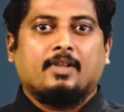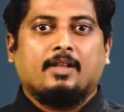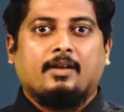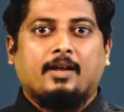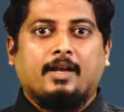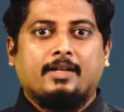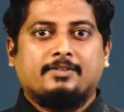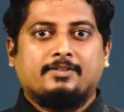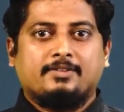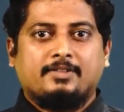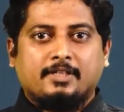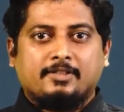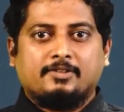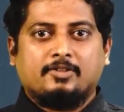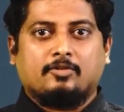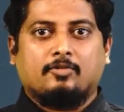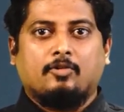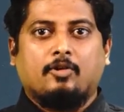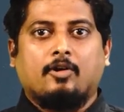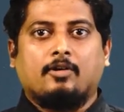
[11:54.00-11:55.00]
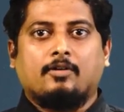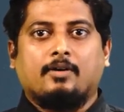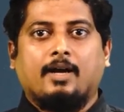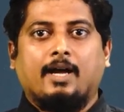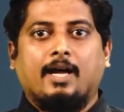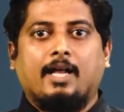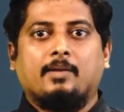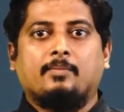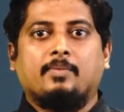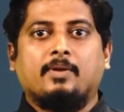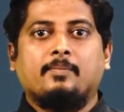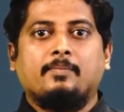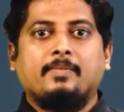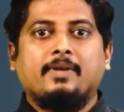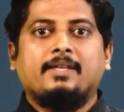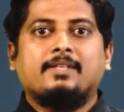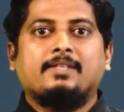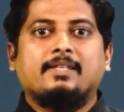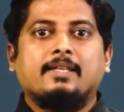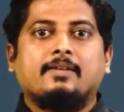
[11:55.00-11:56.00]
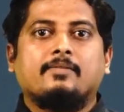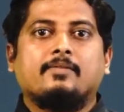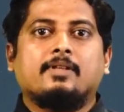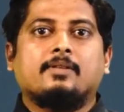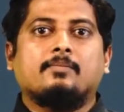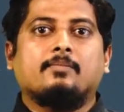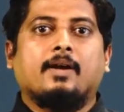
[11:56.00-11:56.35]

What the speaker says: At 6 o'clock, I'll be meeting with